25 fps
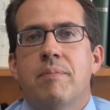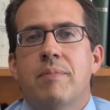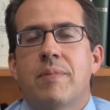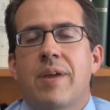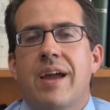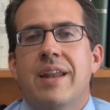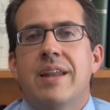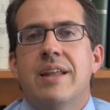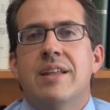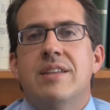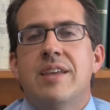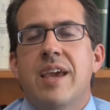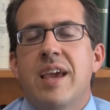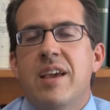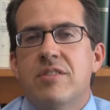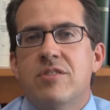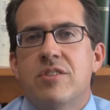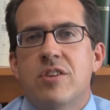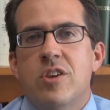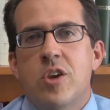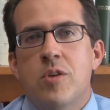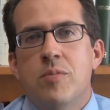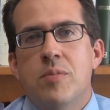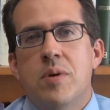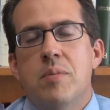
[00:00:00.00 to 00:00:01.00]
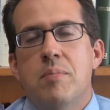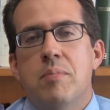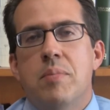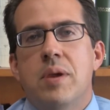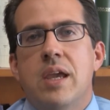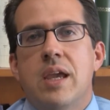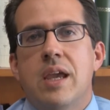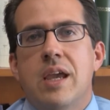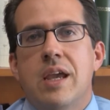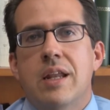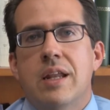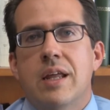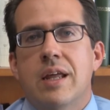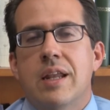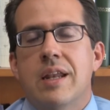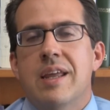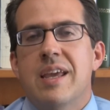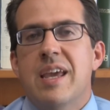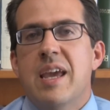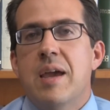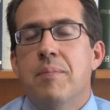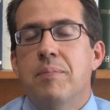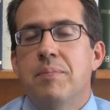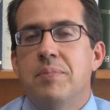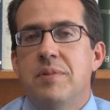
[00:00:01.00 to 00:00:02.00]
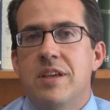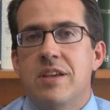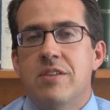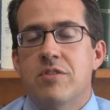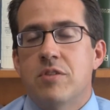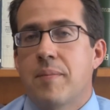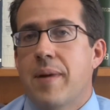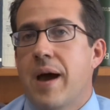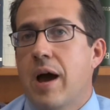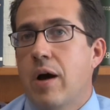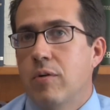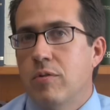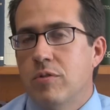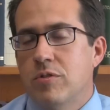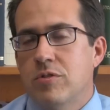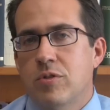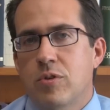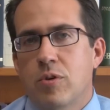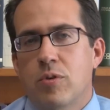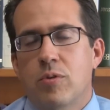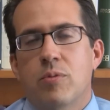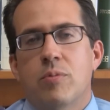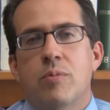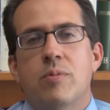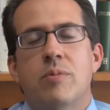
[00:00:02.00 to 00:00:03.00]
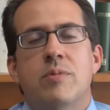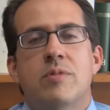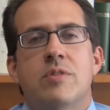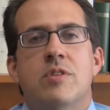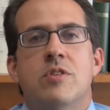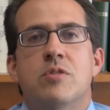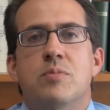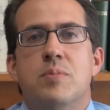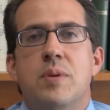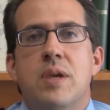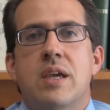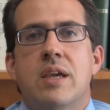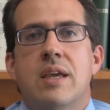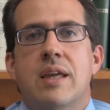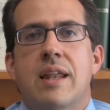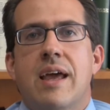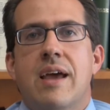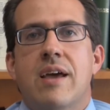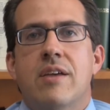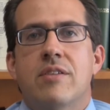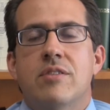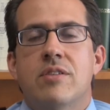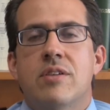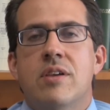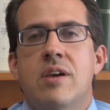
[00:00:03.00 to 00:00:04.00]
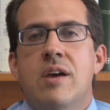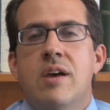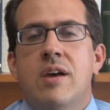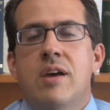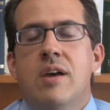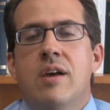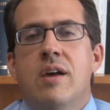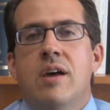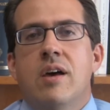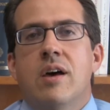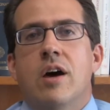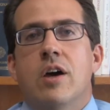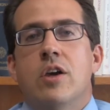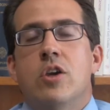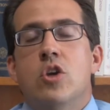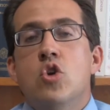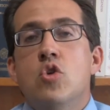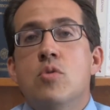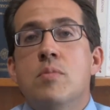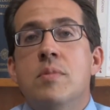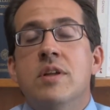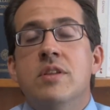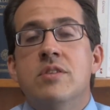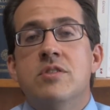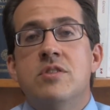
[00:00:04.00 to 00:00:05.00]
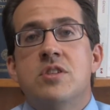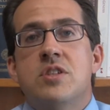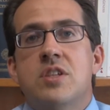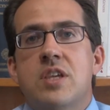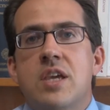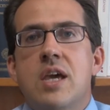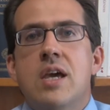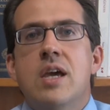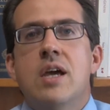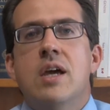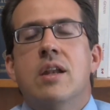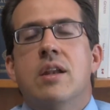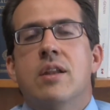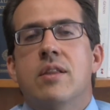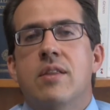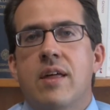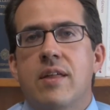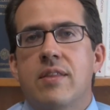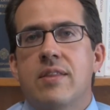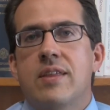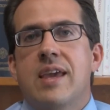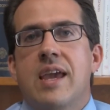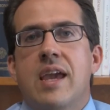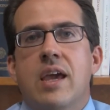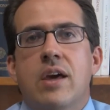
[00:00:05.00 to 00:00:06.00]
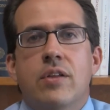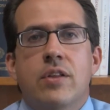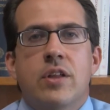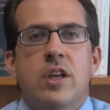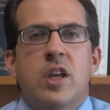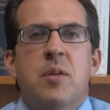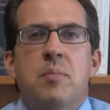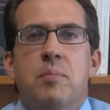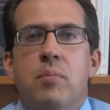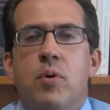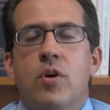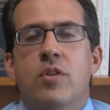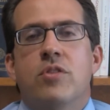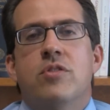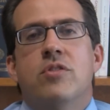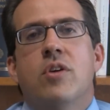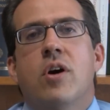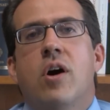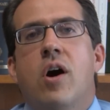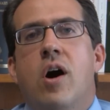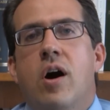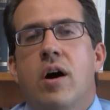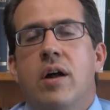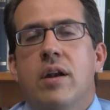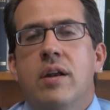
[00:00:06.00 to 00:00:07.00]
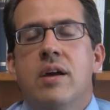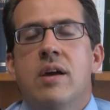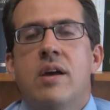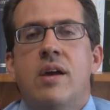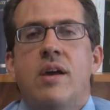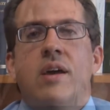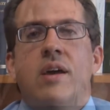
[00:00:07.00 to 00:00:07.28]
kind of takes a human being and empties him out, so to speak, and has a human skin that the alien puts on.